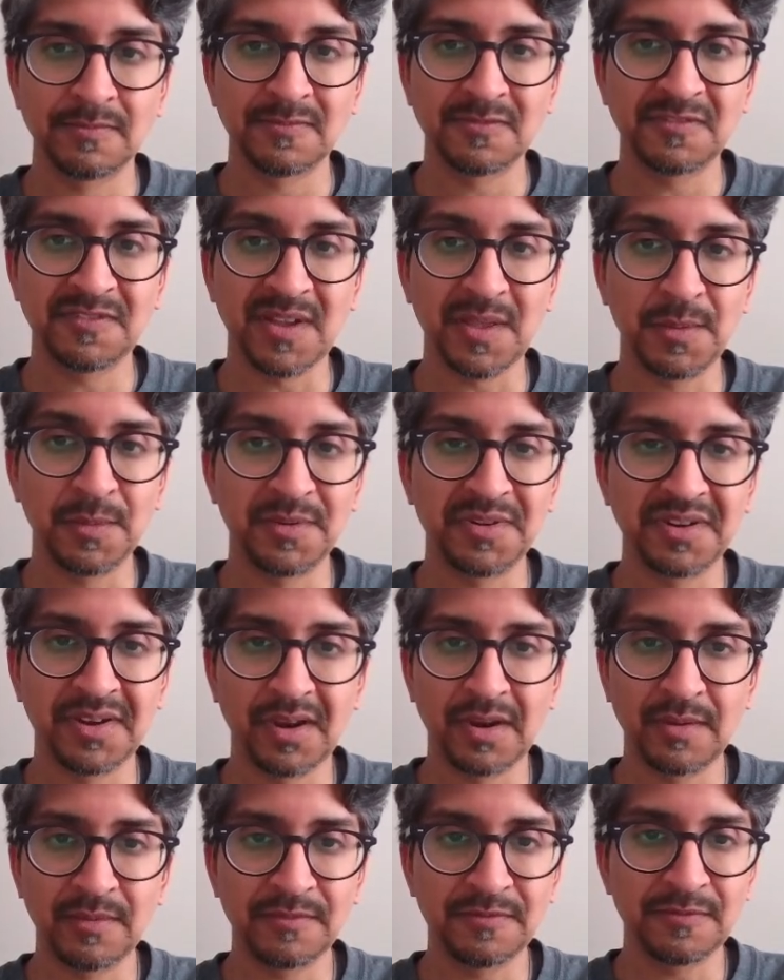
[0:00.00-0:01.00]
feather
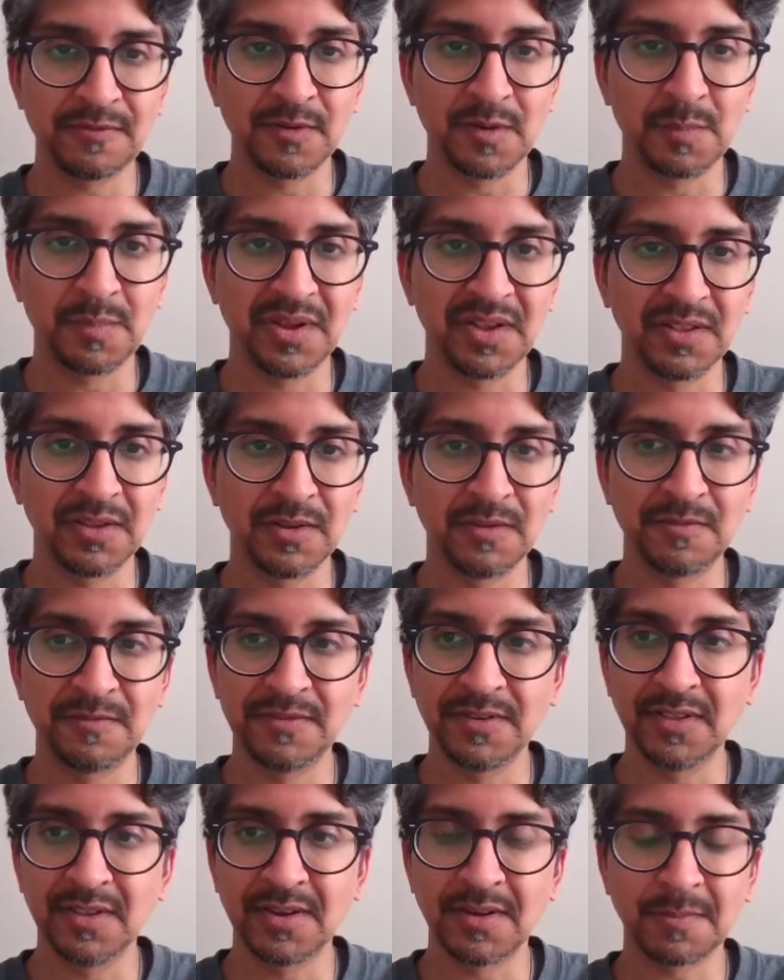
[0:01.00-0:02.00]
down for a pillow
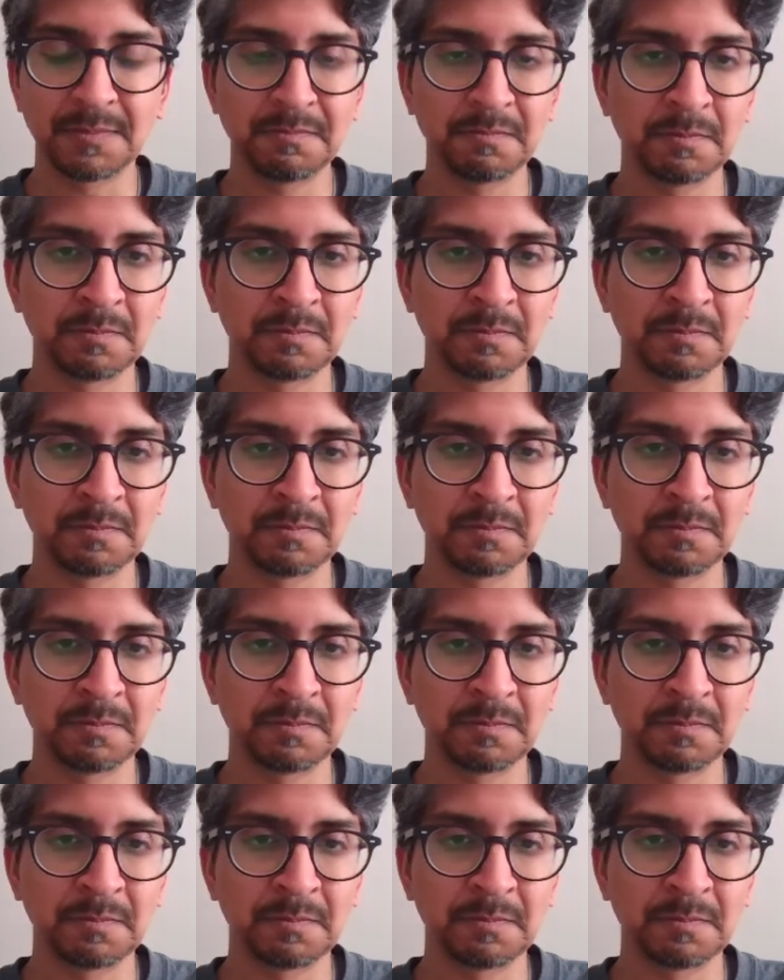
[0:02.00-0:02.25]
filling.